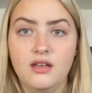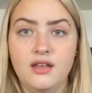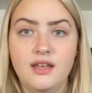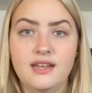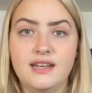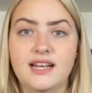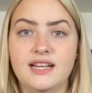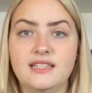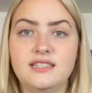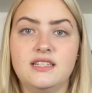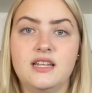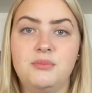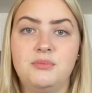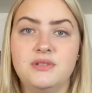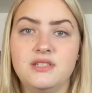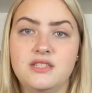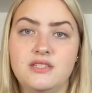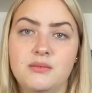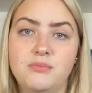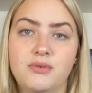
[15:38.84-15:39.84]
Next up
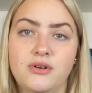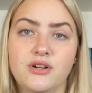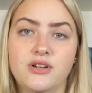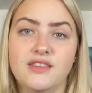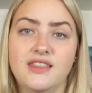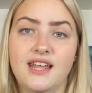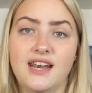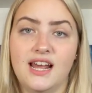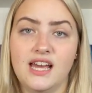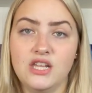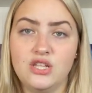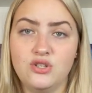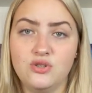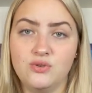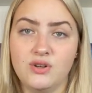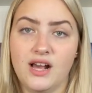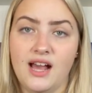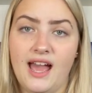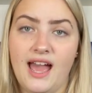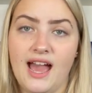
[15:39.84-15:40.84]
is the book that I do
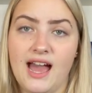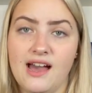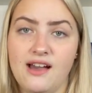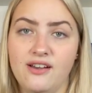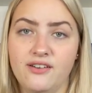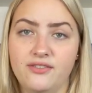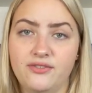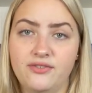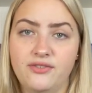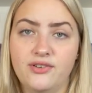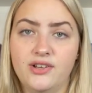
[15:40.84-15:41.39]
not have